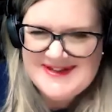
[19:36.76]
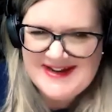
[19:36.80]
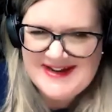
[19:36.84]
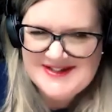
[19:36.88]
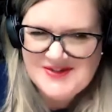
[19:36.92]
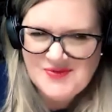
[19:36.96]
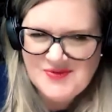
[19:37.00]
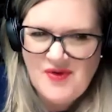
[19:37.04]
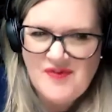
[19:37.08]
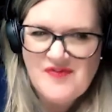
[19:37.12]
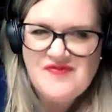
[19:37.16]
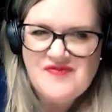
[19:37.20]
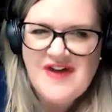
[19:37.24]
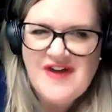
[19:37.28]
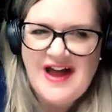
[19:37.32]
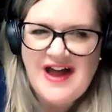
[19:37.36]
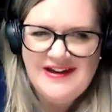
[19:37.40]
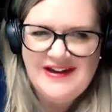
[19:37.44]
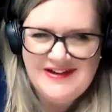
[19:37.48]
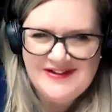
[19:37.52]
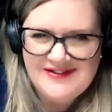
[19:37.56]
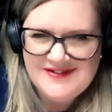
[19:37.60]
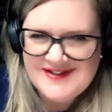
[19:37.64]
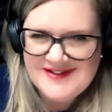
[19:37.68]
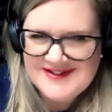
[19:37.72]
down to what
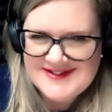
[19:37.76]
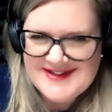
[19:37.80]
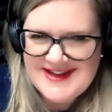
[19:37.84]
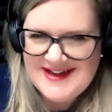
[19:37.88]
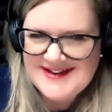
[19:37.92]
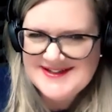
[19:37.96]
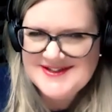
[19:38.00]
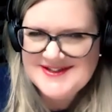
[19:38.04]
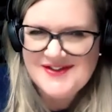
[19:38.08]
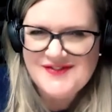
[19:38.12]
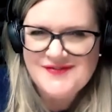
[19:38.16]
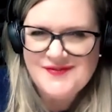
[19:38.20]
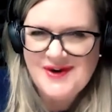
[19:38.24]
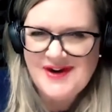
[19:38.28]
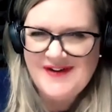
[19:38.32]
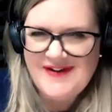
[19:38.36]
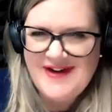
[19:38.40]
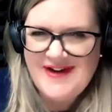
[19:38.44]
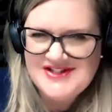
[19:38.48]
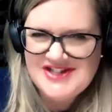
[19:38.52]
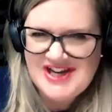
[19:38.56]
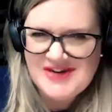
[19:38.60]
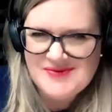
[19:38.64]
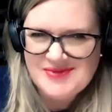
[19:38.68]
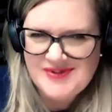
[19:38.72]
value does that software
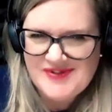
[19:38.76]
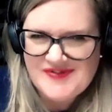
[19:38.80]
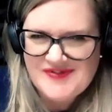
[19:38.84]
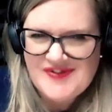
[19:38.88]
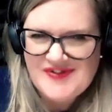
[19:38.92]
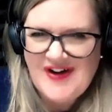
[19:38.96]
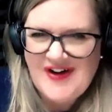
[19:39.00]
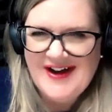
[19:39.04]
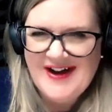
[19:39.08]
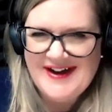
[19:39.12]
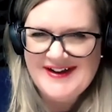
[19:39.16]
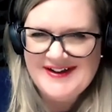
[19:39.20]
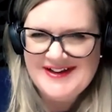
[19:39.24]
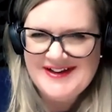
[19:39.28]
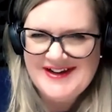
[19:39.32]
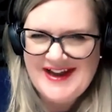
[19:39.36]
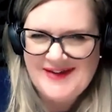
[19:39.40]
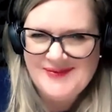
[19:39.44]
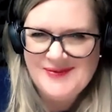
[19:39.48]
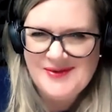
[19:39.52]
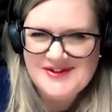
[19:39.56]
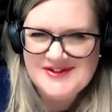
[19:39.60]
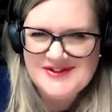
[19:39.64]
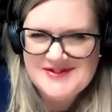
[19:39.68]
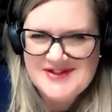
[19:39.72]
actually provide and how
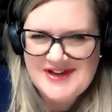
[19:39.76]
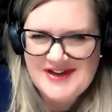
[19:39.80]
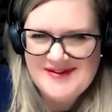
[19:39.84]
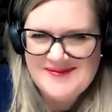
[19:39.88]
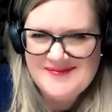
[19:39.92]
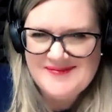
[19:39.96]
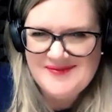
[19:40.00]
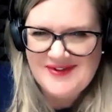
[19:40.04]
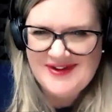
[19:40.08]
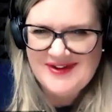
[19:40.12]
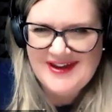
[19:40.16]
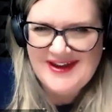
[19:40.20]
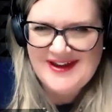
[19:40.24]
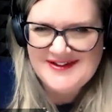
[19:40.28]
what uh, exactly, uh,